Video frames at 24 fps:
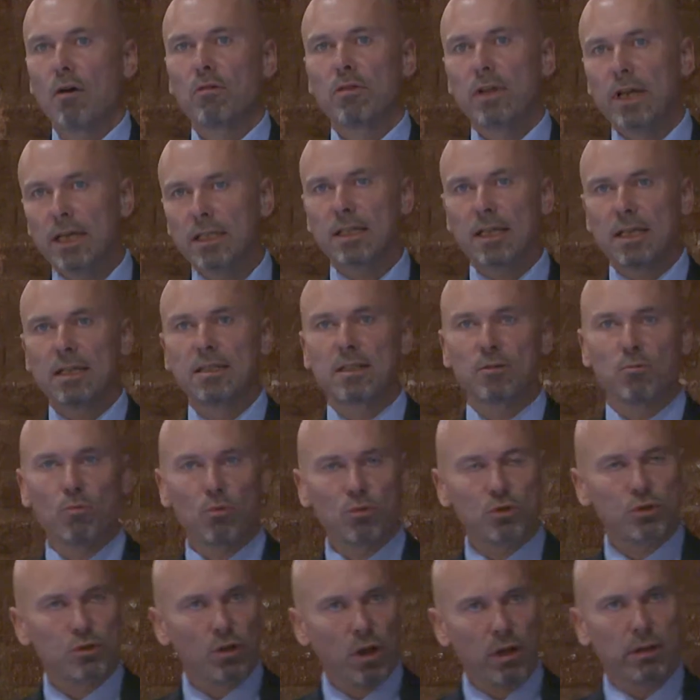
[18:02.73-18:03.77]
this is
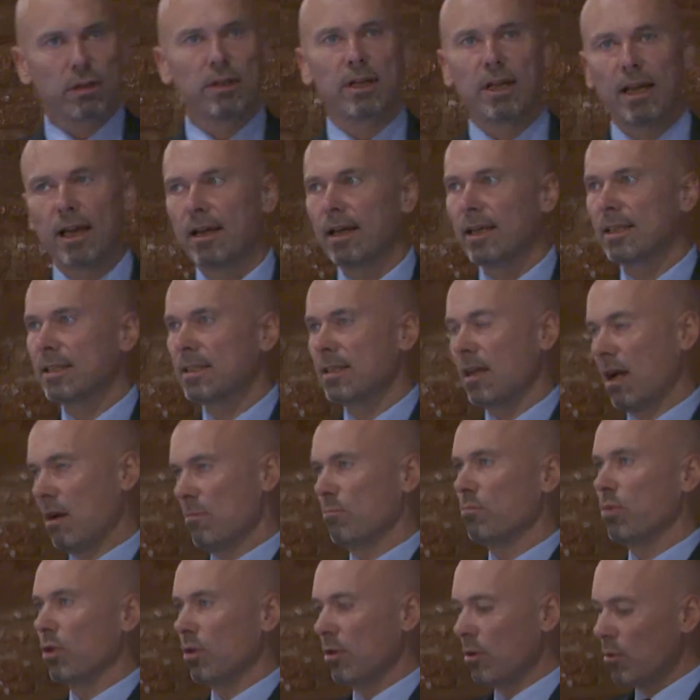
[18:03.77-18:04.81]
certainly an
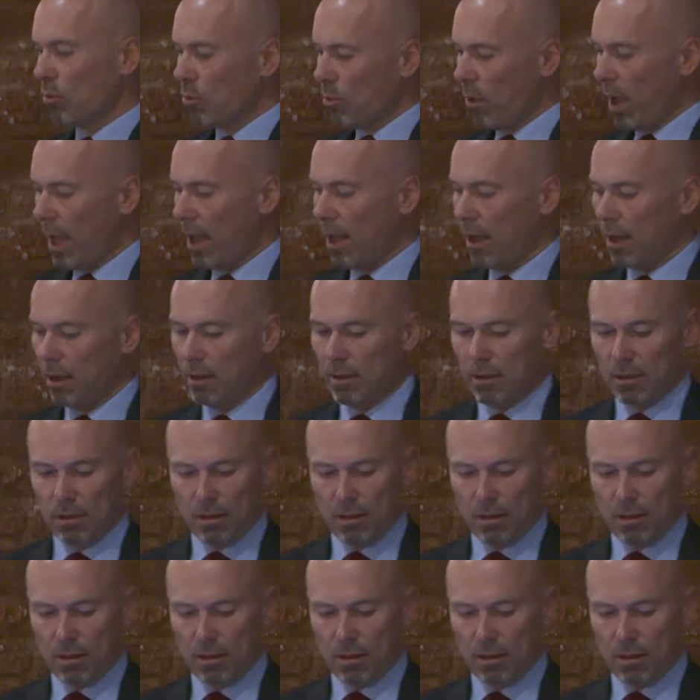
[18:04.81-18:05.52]
example where